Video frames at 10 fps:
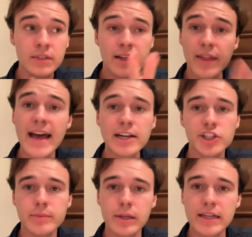And they
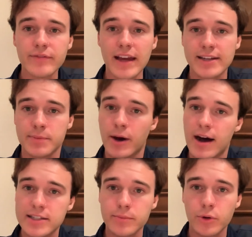actually believe that it's
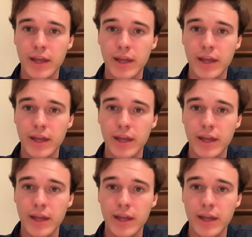possible